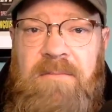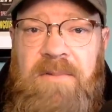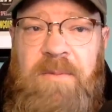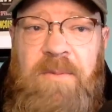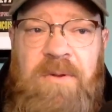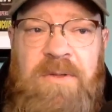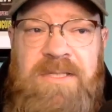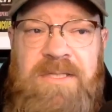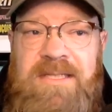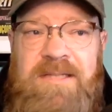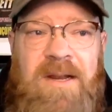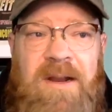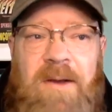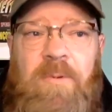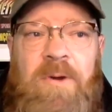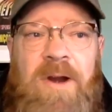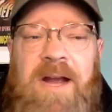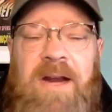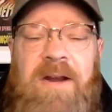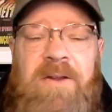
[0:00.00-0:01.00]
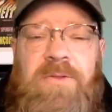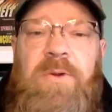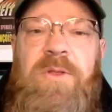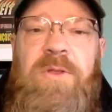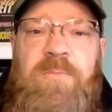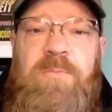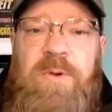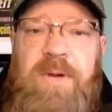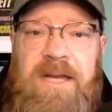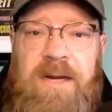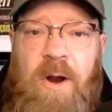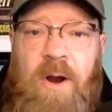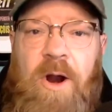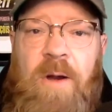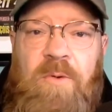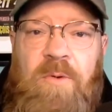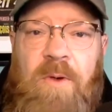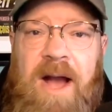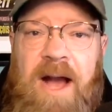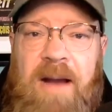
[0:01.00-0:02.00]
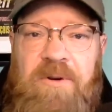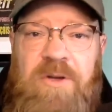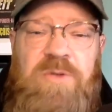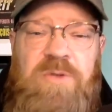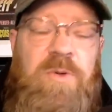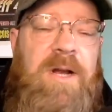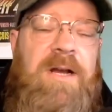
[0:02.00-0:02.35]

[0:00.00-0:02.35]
But Boudin says, we're not going to throw the book at armed robbers.